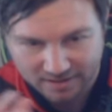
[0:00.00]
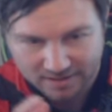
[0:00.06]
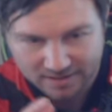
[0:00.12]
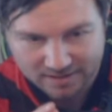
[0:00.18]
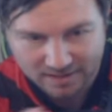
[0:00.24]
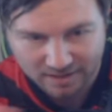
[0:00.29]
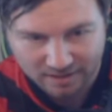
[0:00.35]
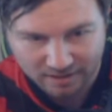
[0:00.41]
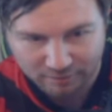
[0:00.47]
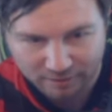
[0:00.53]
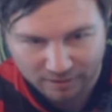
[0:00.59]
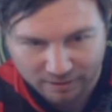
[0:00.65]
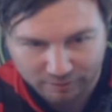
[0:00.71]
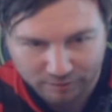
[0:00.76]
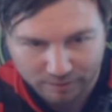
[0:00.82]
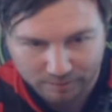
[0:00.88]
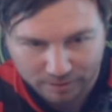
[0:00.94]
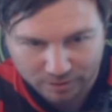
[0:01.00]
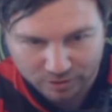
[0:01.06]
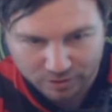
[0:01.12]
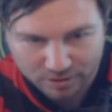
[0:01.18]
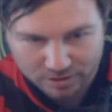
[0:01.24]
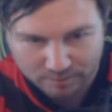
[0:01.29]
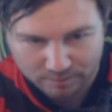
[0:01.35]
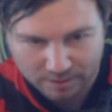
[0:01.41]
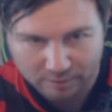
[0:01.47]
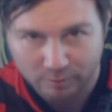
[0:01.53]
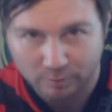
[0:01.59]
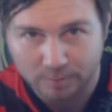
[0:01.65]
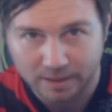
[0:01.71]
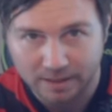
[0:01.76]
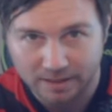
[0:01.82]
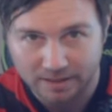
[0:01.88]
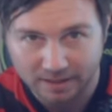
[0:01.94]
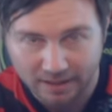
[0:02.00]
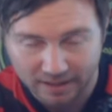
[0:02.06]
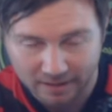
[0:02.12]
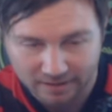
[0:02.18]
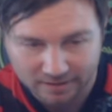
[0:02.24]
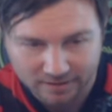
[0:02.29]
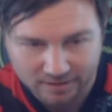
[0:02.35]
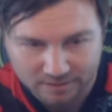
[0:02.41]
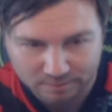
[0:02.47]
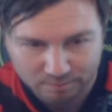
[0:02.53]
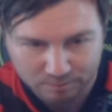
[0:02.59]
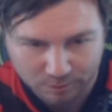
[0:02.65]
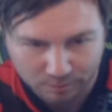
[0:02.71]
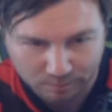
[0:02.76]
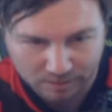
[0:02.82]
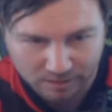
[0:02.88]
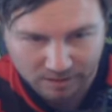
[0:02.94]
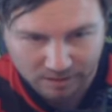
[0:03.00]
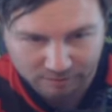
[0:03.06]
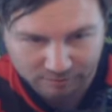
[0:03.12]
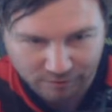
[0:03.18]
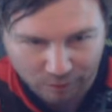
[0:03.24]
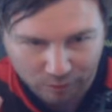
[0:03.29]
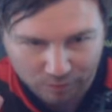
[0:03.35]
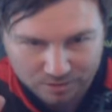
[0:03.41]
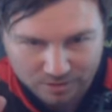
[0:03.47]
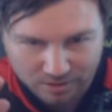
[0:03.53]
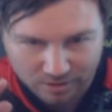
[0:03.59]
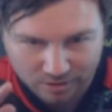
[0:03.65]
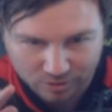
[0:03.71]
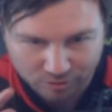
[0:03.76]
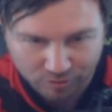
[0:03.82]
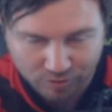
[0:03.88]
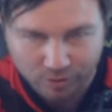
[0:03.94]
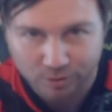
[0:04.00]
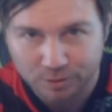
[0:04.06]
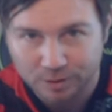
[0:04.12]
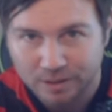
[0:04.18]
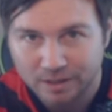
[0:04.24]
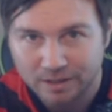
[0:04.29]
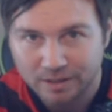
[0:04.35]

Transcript: saying if anything about Justin Bieber being dead, it's completely false and untrue,